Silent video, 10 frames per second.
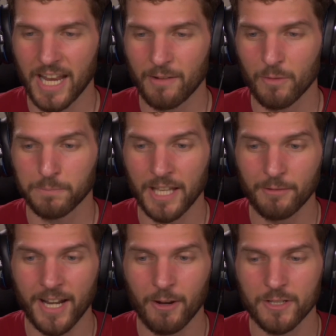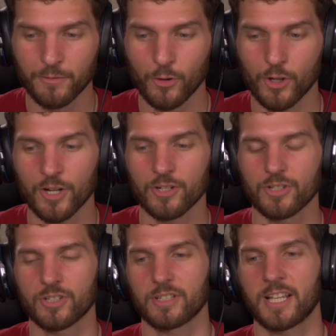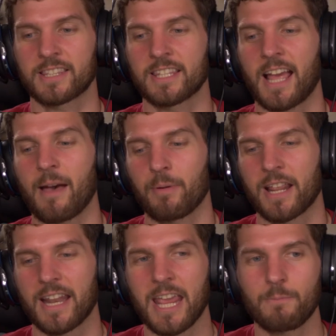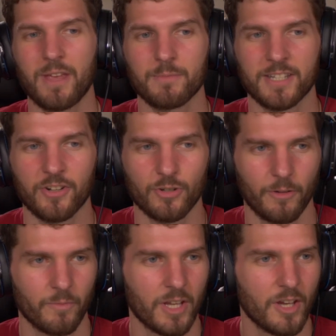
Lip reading: and the plan right now is for it to happen at 8 p.m. Central.